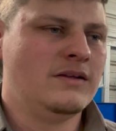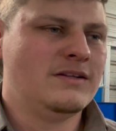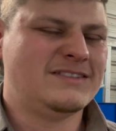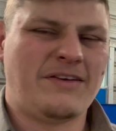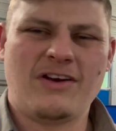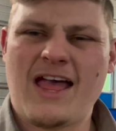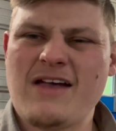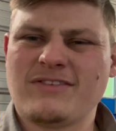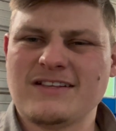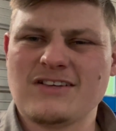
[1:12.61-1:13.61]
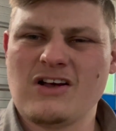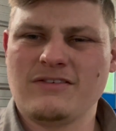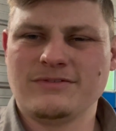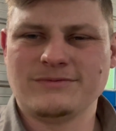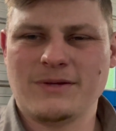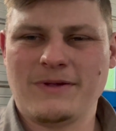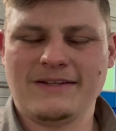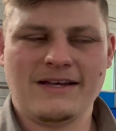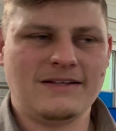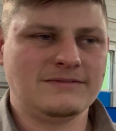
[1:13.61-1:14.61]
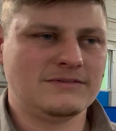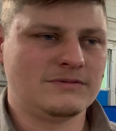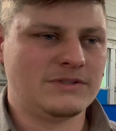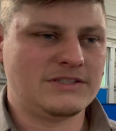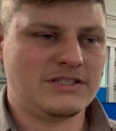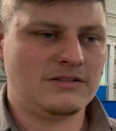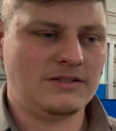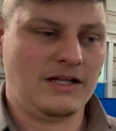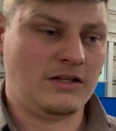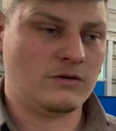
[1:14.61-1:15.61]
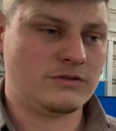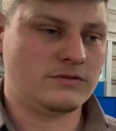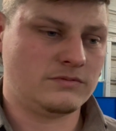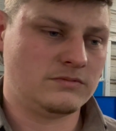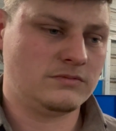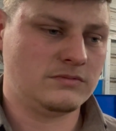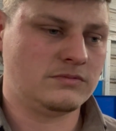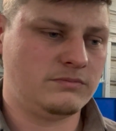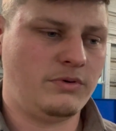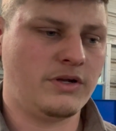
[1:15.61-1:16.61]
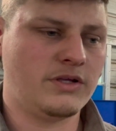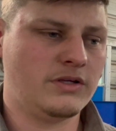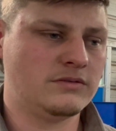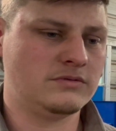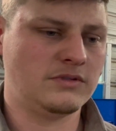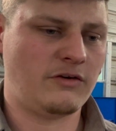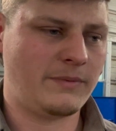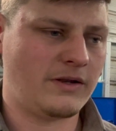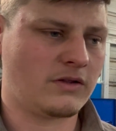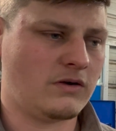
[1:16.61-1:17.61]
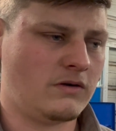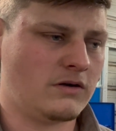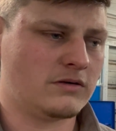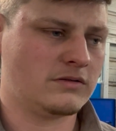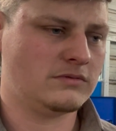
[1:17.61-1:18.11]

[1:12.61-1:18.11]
7.5 tenths off, something like that, which I thought was pretty good. Never been in the car.